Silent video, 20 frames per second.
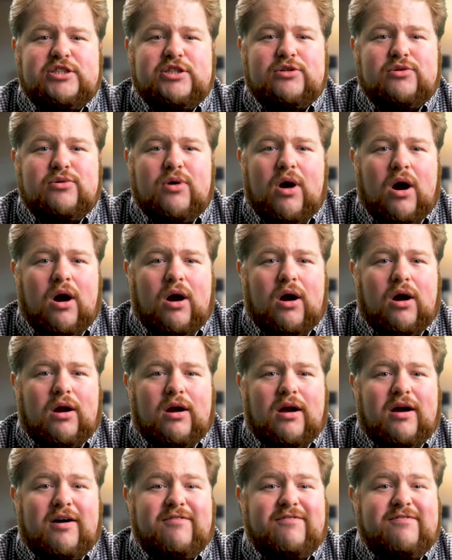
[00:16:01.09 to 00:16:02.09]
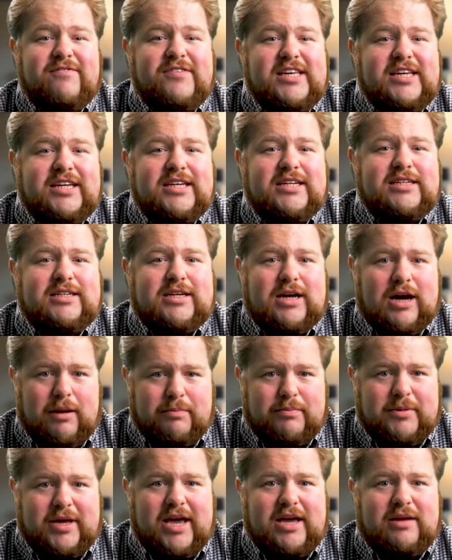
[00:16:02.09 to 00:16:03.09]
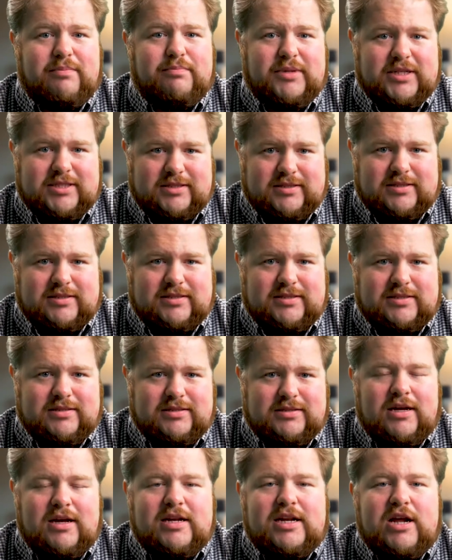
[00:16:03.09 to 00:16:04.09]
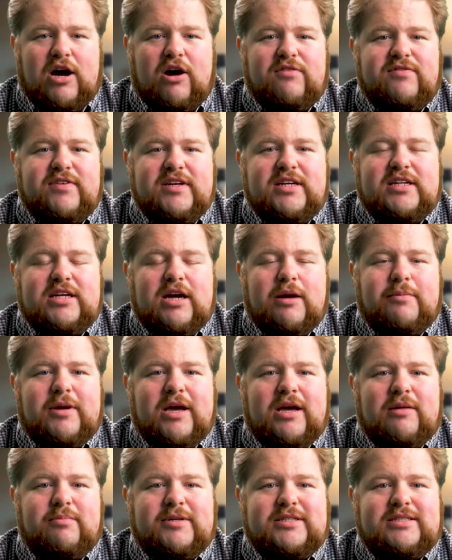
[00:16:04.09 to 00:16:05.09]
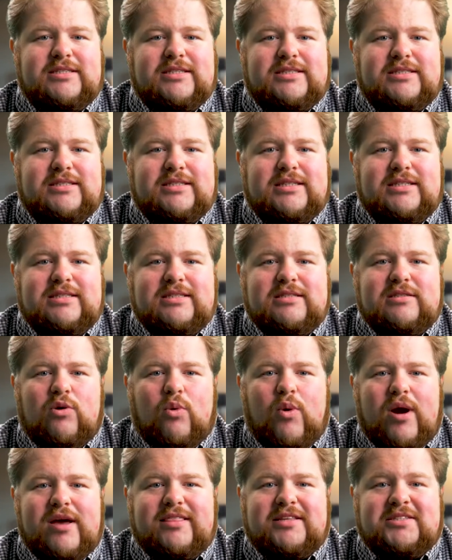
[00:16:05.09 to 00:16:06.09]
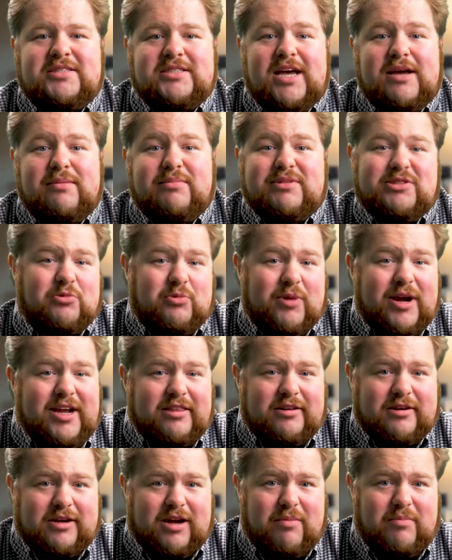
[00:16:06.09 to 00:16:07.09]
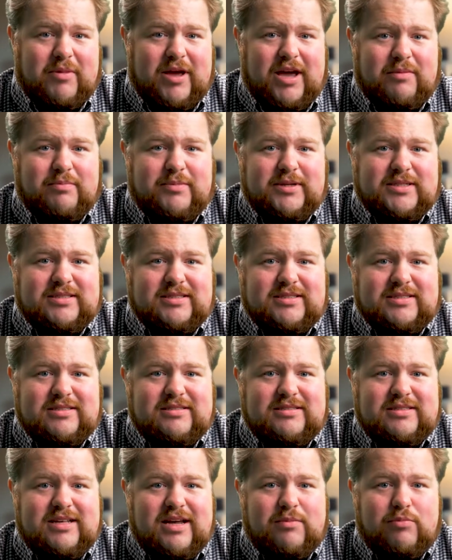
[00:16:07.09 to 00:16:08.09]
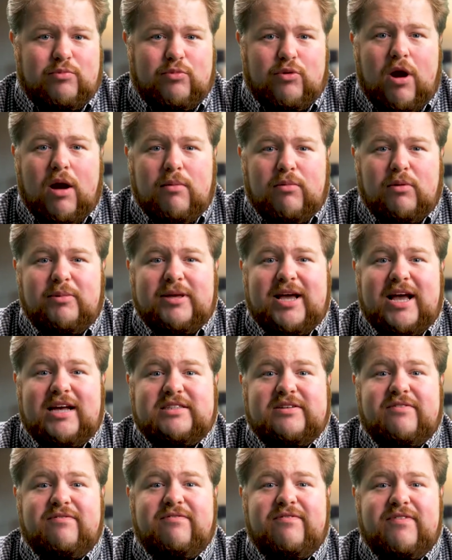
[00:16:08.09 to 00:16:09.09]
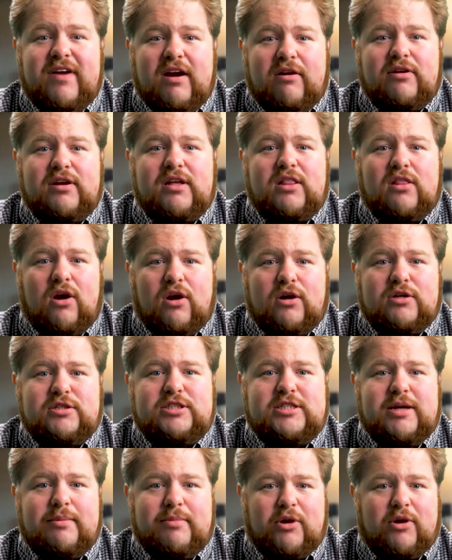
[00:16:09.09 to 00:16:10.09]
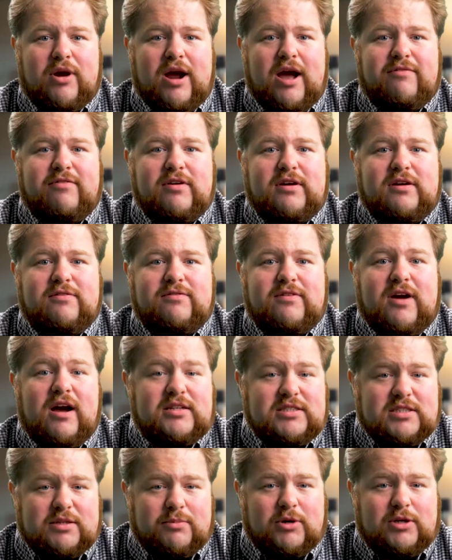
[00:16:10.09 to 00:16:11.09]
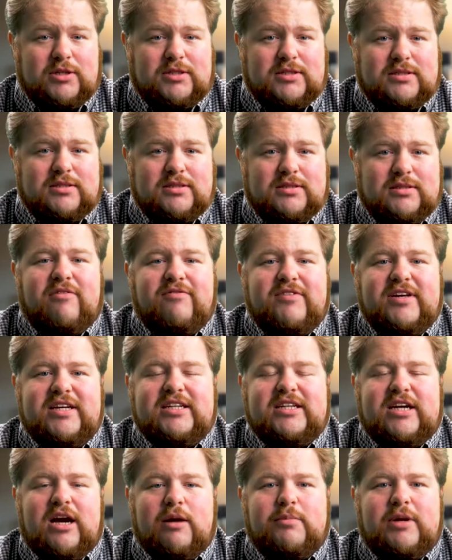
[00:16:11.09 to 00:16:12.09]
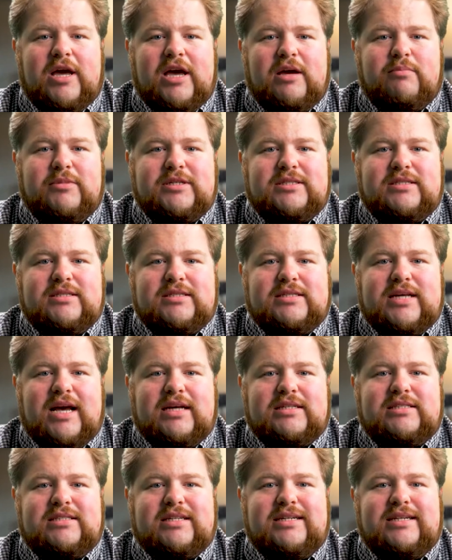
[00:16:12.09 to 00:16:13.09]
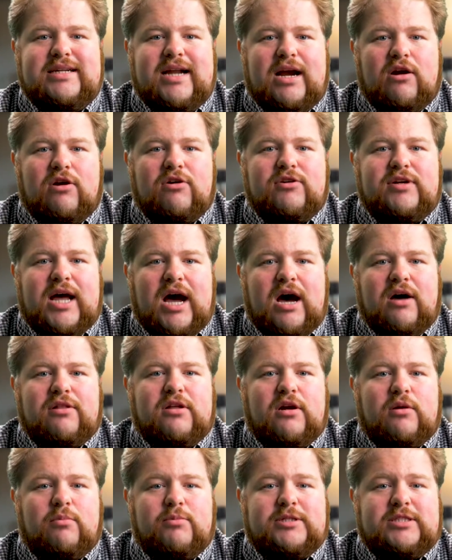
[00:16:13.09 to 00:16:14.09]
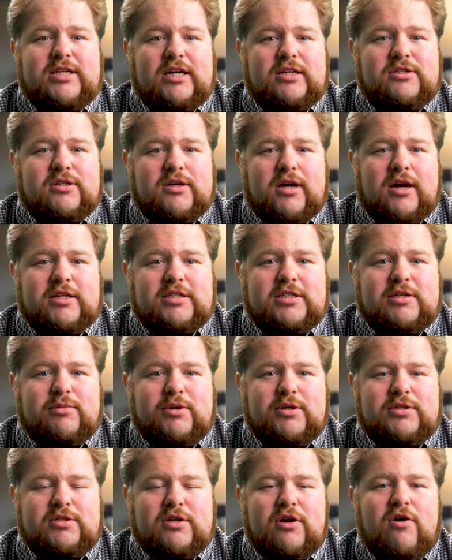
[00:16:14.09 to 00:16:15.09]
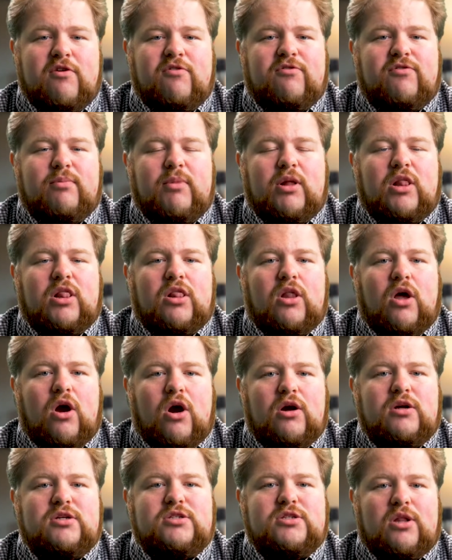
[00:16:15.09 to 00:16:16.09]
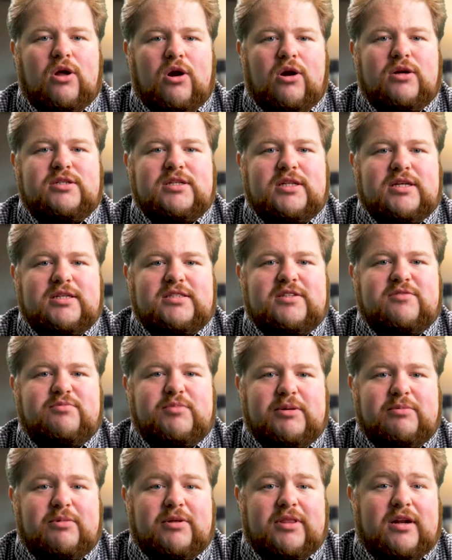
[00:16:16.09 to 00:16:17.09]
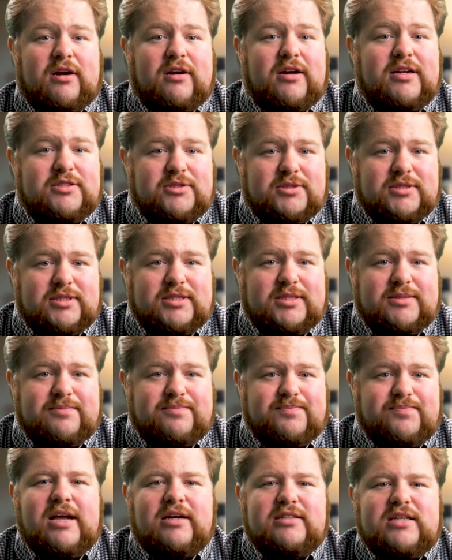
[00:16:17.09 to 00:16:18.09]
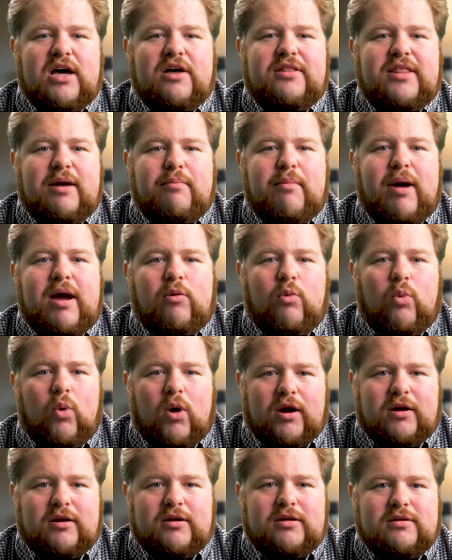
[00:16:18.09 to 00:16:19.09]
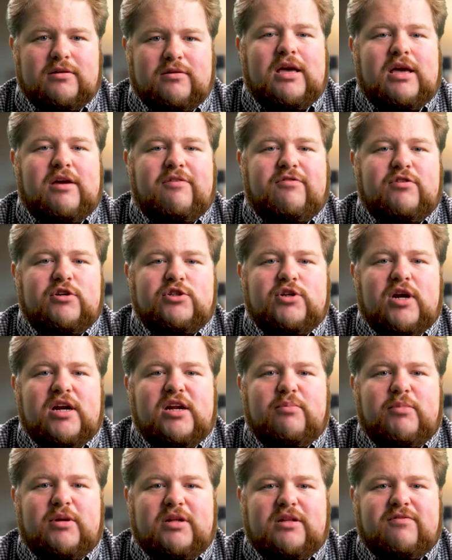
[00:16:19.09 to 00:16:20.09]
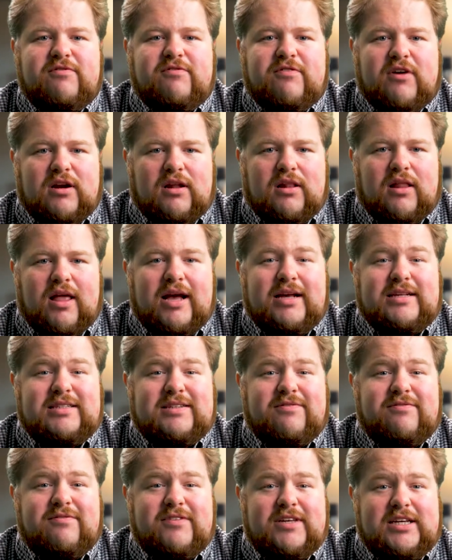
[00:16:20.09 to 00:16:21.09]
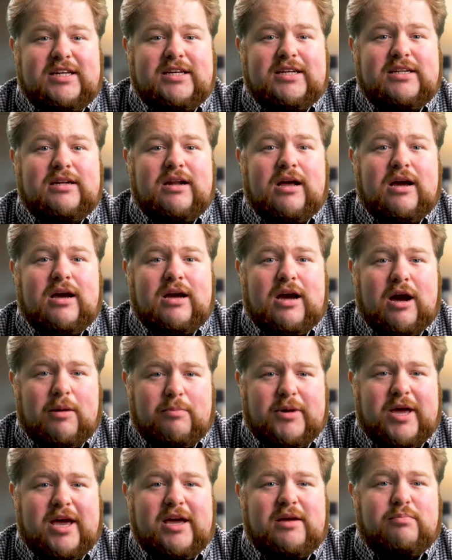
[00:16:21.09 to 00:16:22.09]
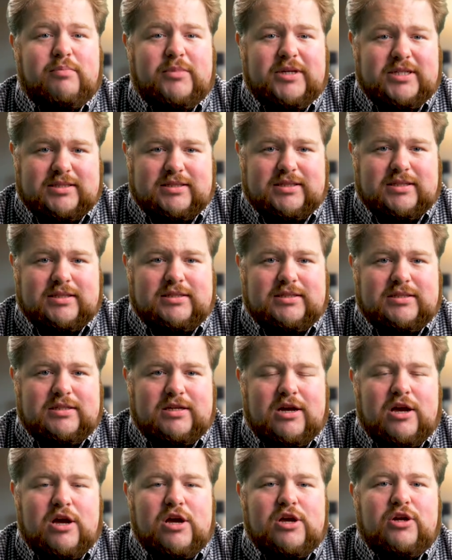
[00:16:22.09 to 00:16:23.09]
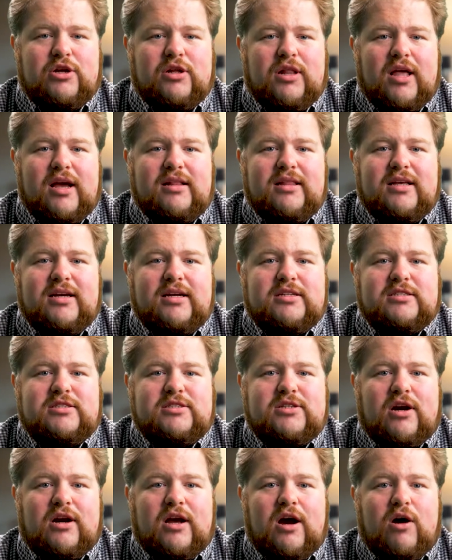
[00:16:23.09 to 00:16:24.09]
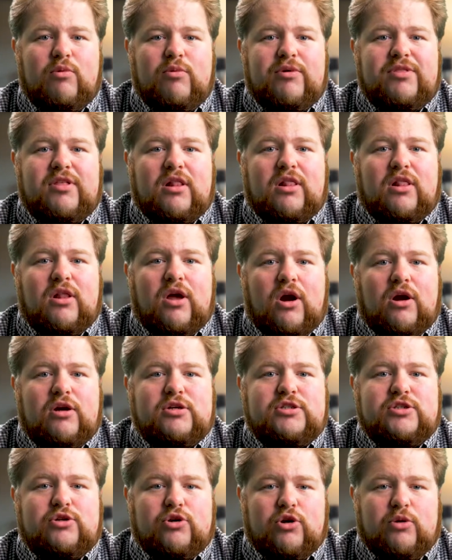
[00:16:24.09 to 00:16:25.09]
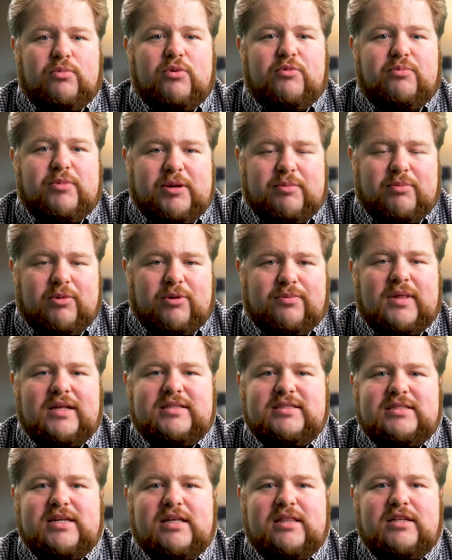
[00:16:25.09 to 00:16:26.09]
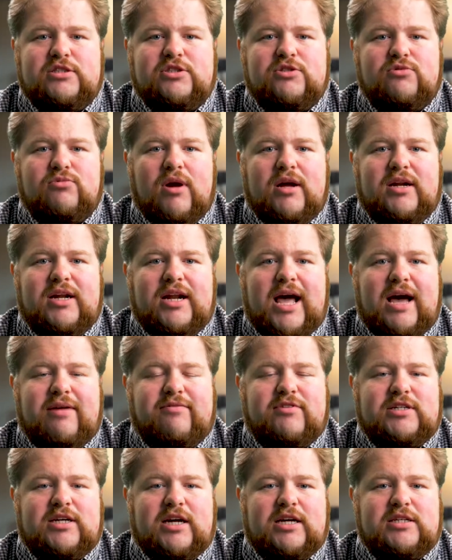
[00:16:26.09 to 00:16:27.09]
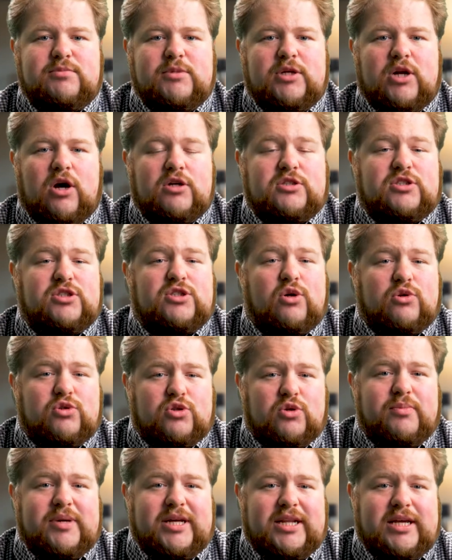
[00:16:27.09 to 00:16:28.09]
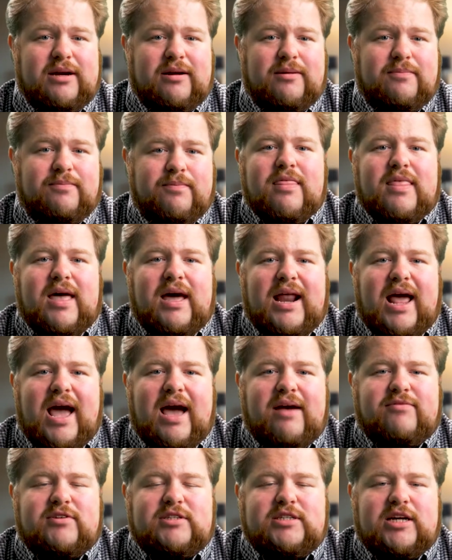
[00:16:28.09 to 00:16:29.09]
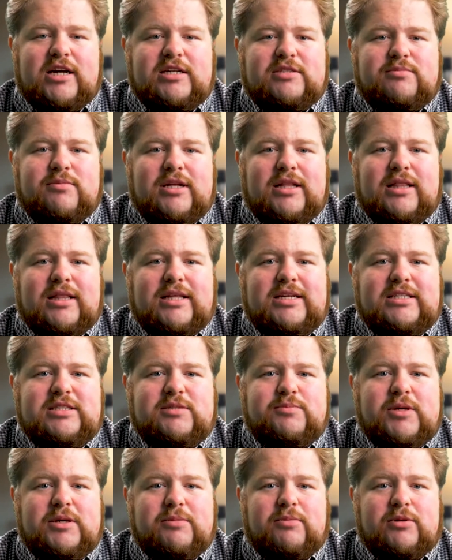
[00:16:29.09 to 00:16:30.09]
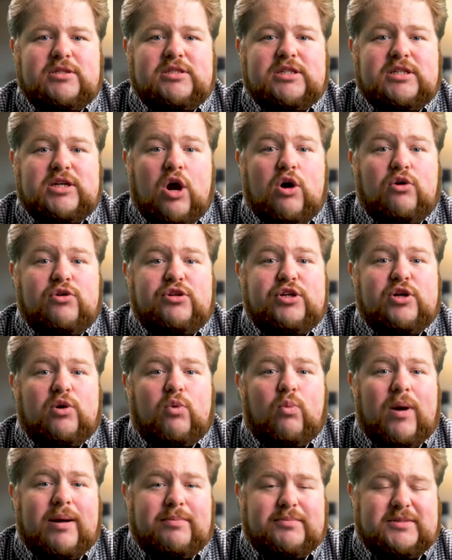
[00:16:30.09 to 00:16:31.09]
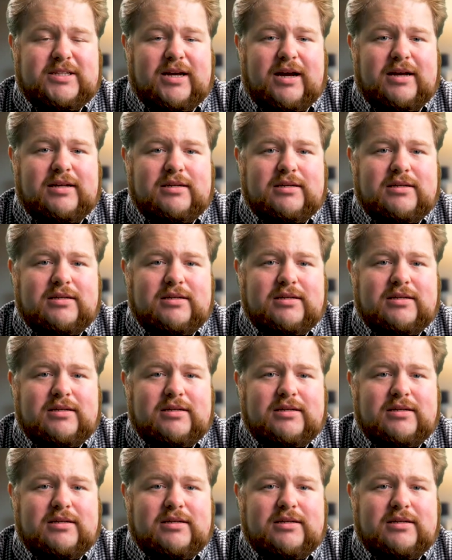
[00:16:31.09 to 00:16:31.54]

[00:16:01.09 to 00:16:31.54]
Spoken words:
you are a vegan cupcake business. Now, a vegan cupcake business isn't quite the same as a regular cupcake business that probably has a very large demographic of customers. A vegan cupcake business has to narrow down their potential customers from a large list of people that are interested. Here's how that might work. If you're trying to build a funnel as a vegan cupcake business, you're likely going to start out with a large group of people. Let's say that you run an advertisement on social media. That advertisement leads people to go to your website.